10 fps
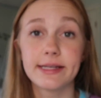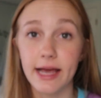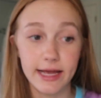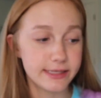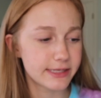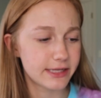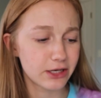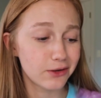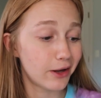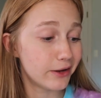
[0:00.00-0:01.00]
sent.
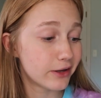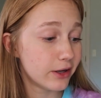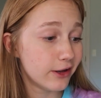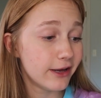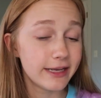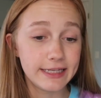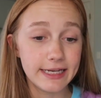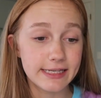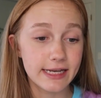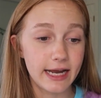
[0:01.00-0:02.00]
They're like
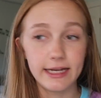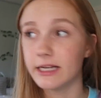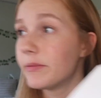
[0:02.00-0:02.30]
decent. I need